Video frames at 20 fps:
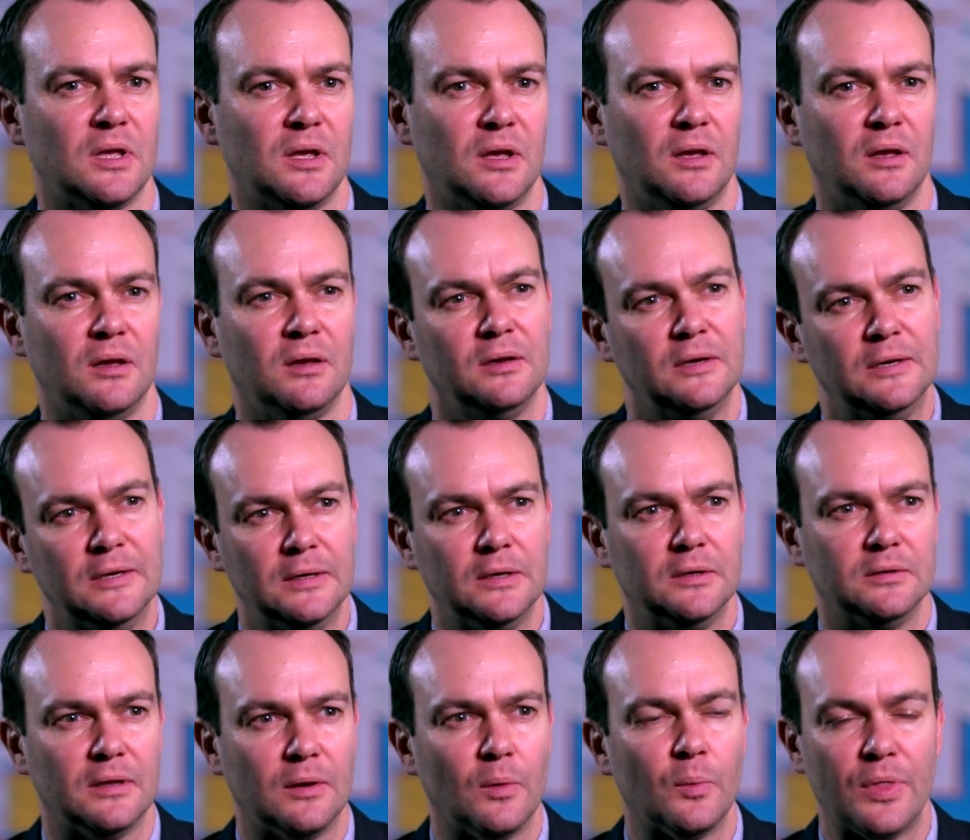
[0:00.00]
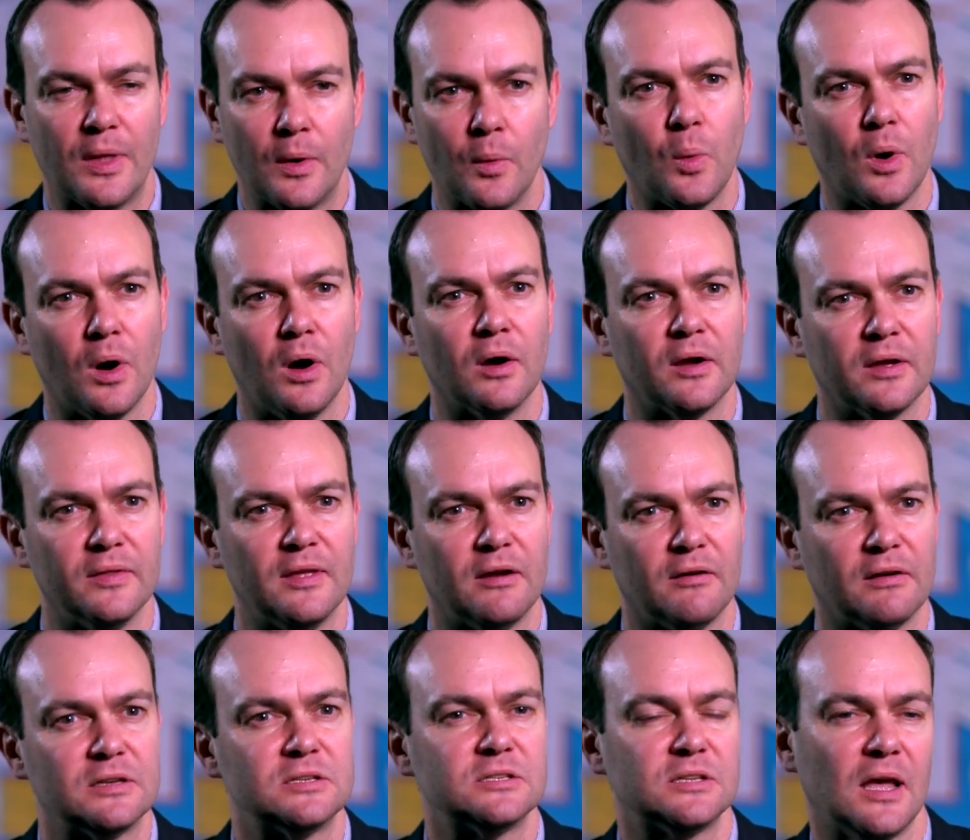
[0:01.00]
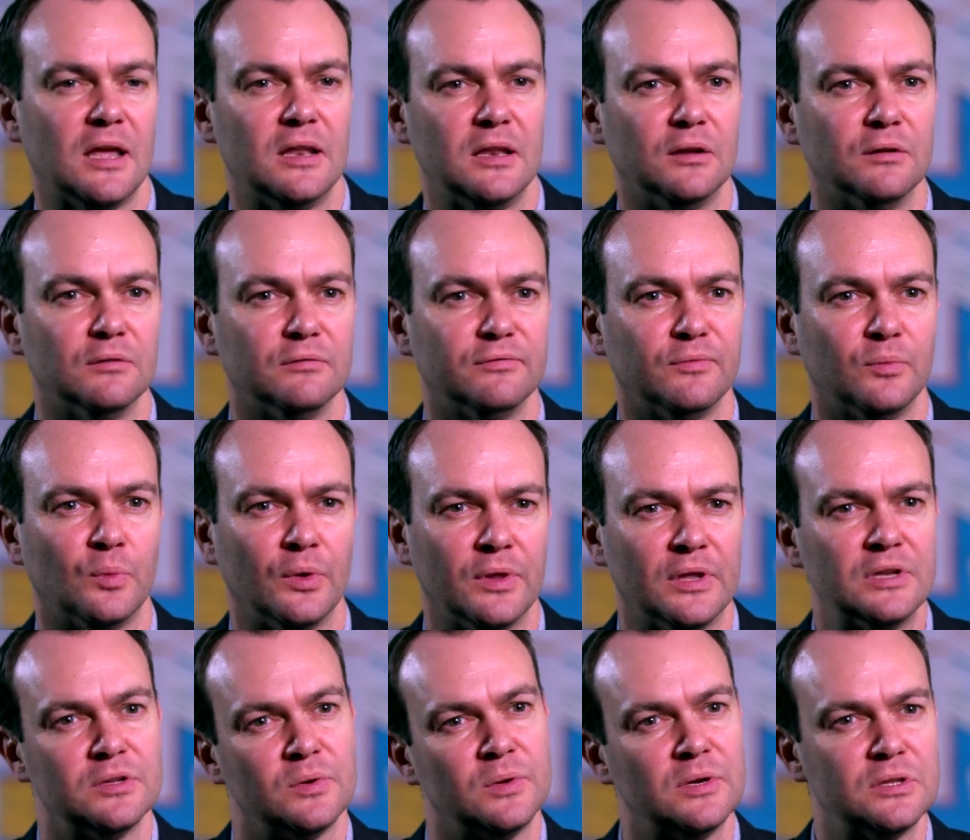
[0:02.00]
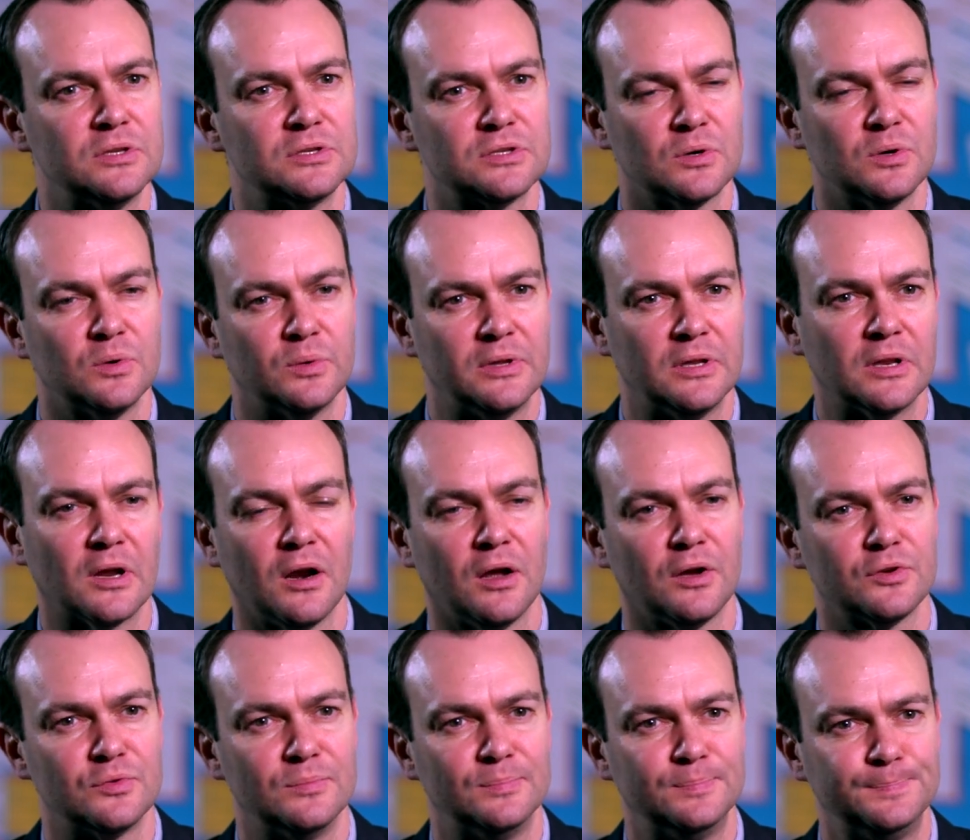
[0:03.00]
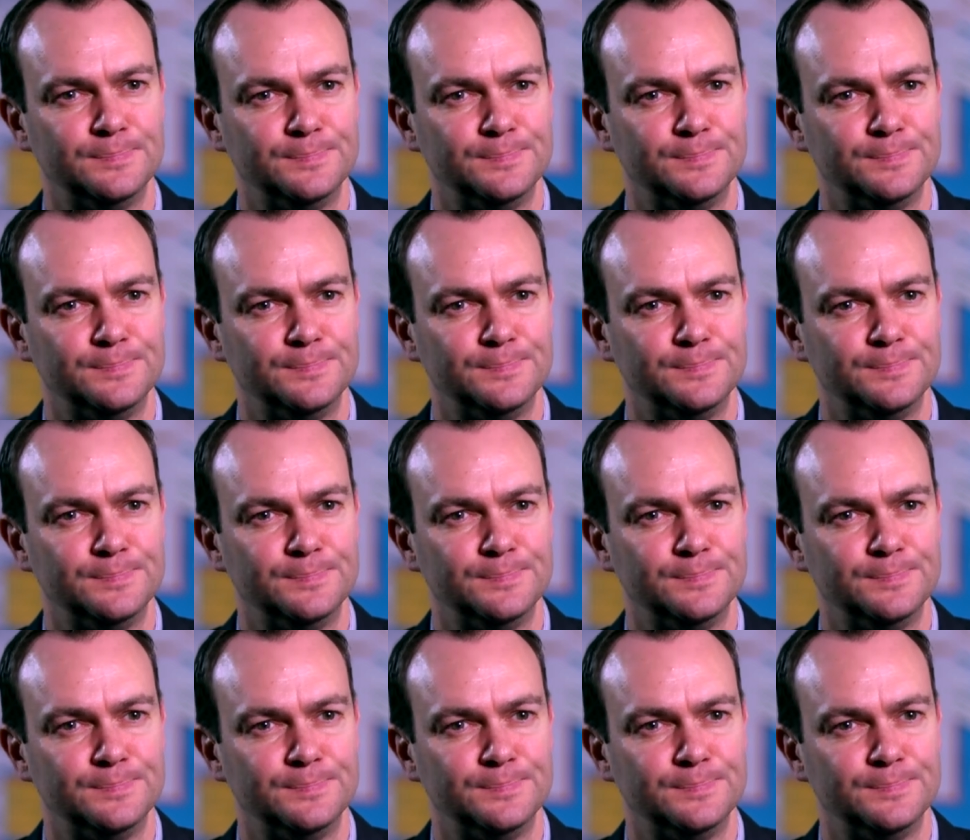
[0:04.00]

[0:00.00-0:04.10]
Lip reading: their work and their understanding of what they're doing in school and in the classroom.